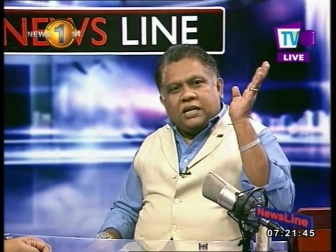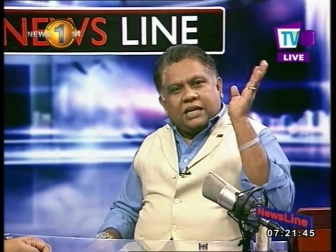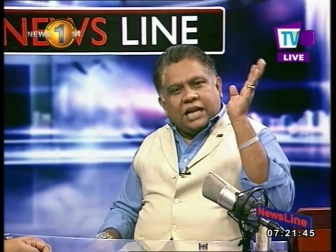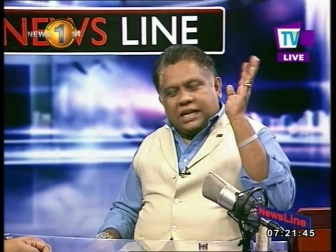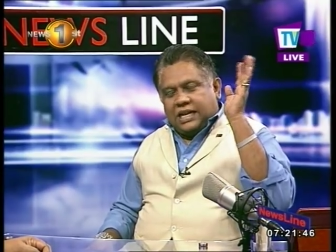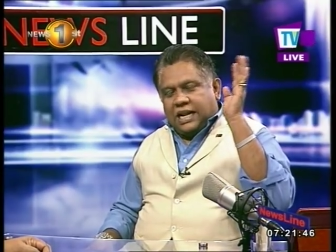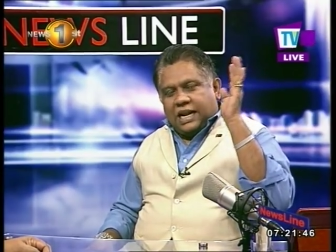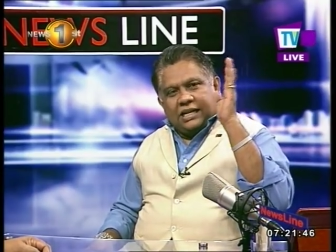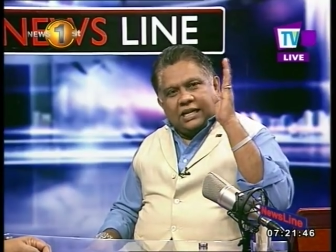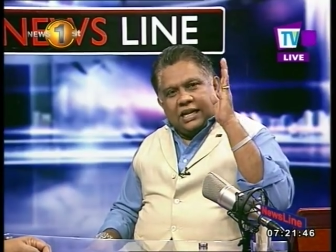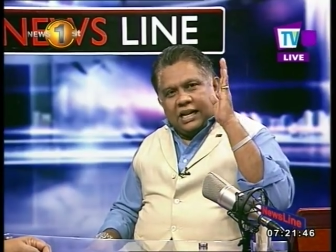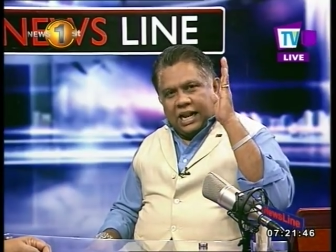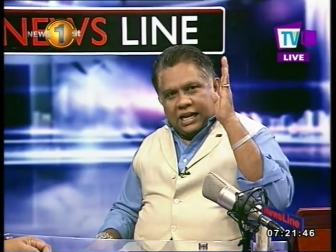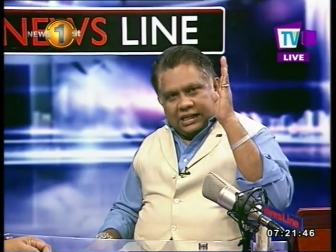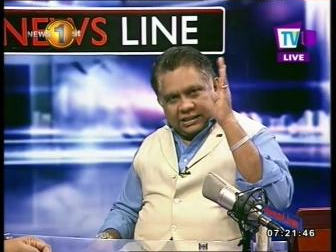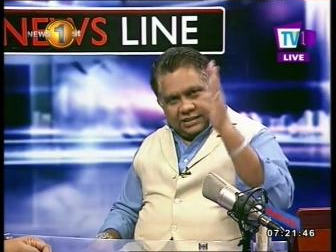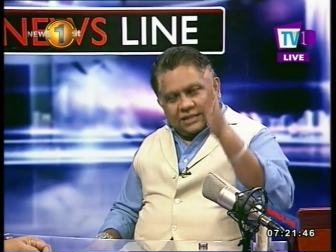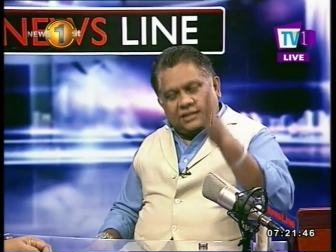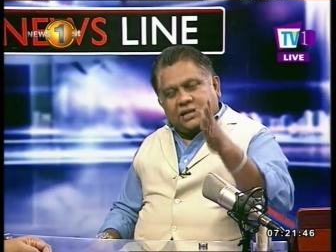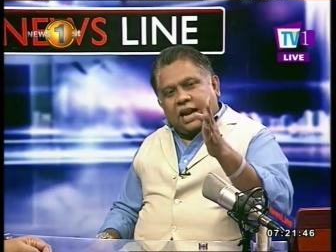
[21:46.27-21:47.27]
That, that,
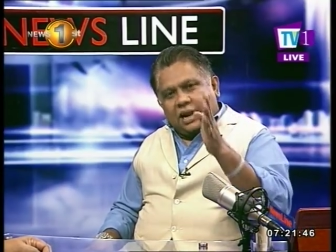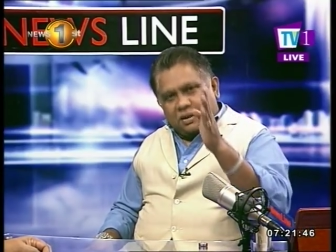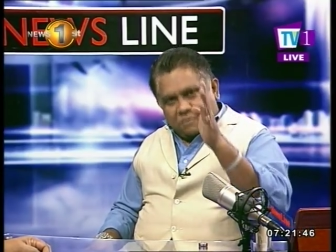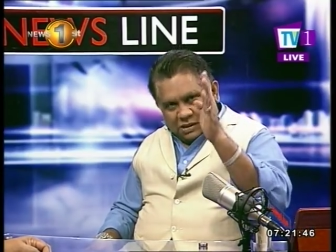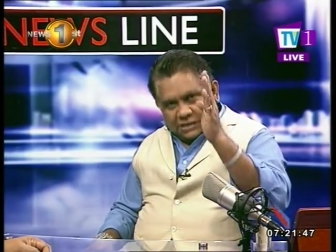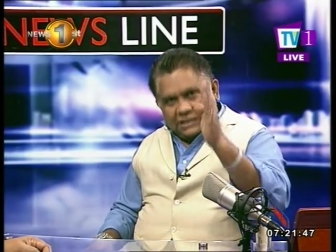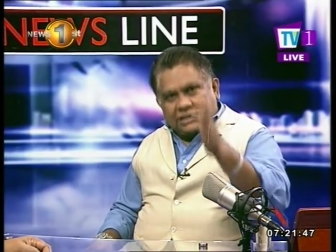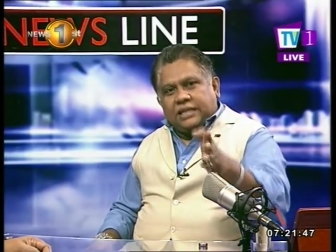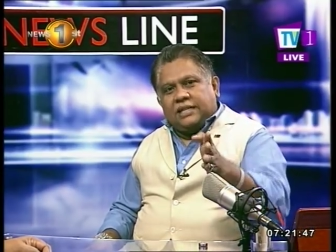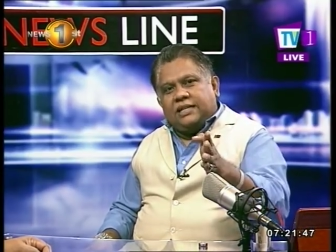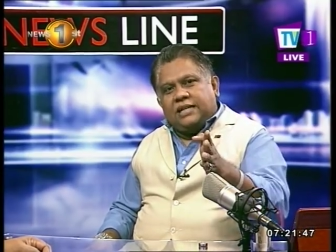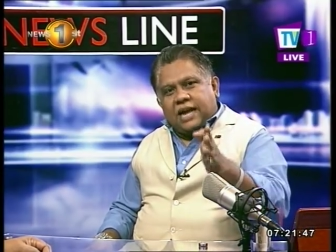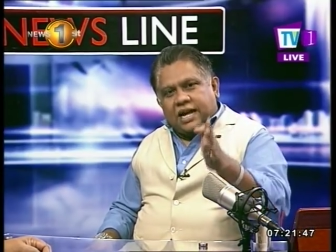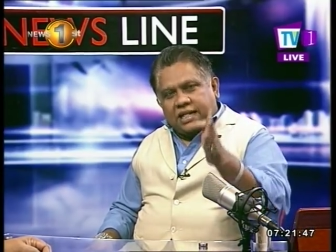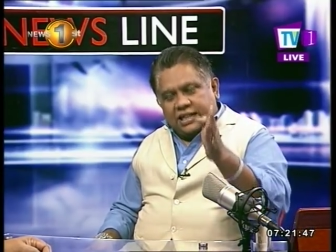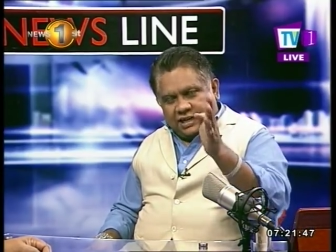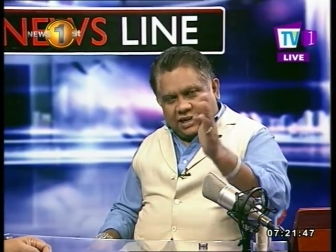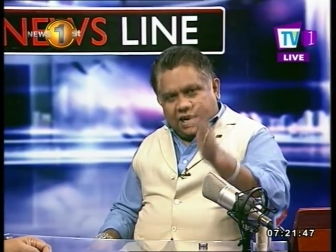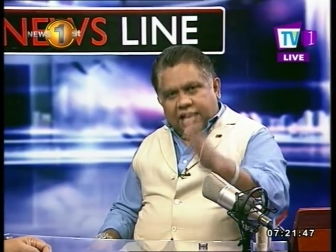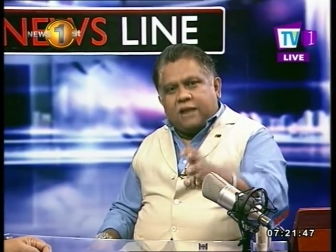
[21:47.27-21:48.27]
that, the crime is still
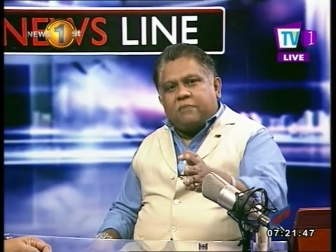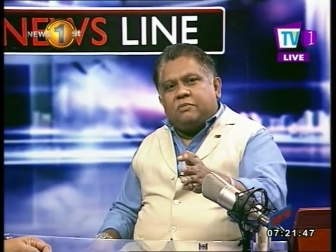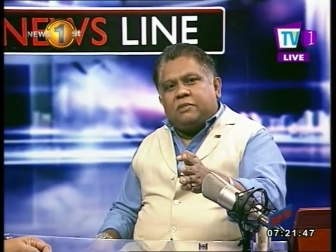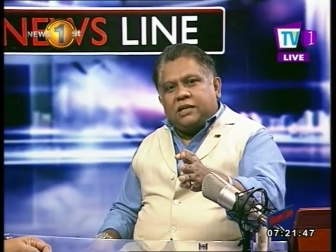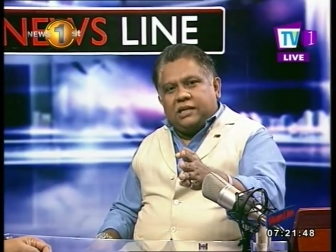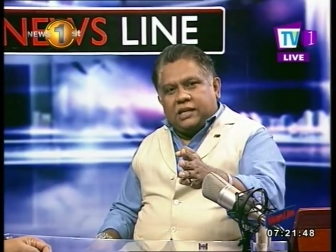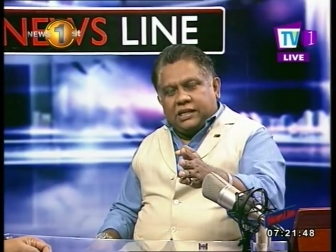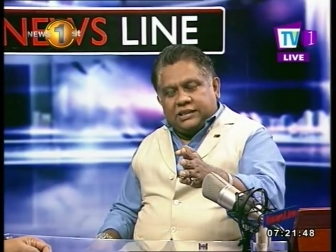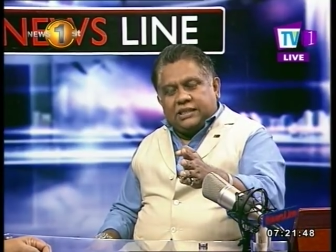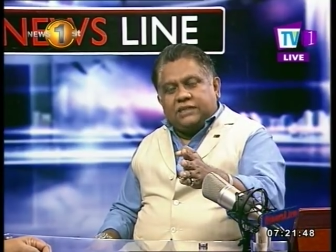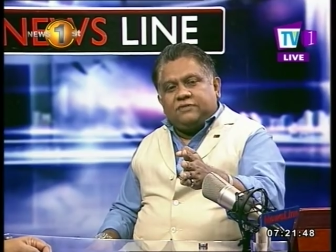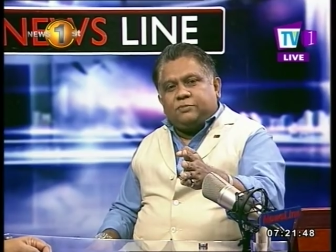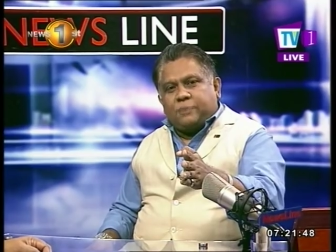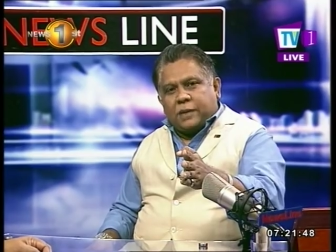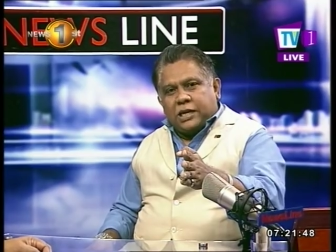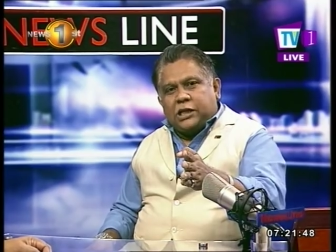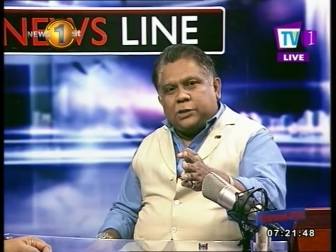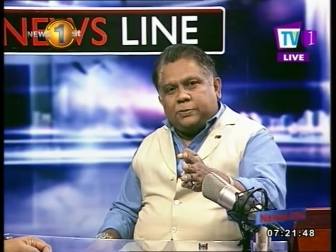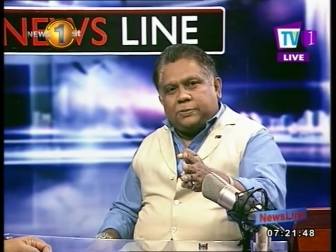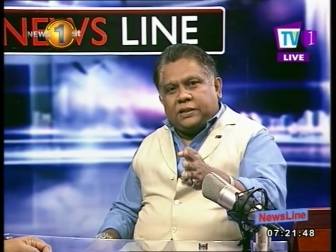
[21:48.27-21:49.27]
there, the crime deserves
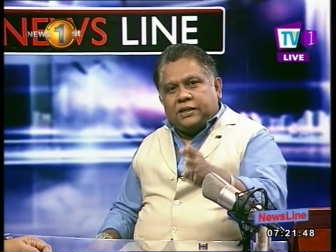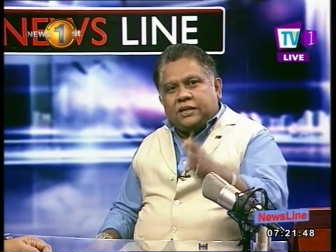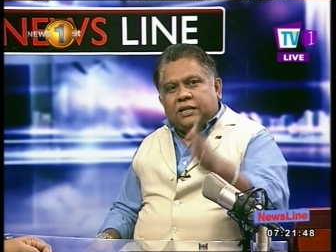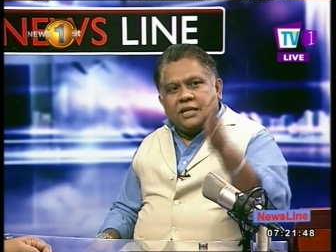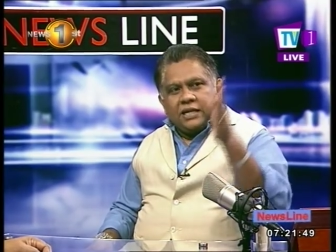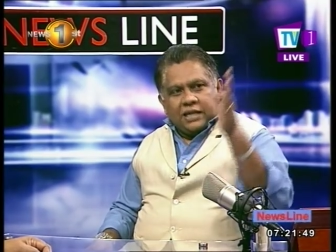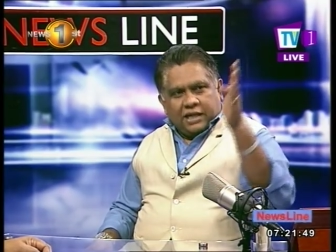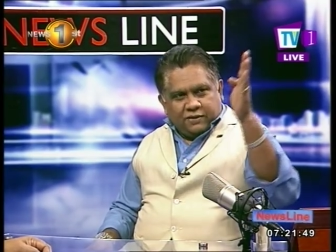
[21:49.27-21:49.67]
punishment.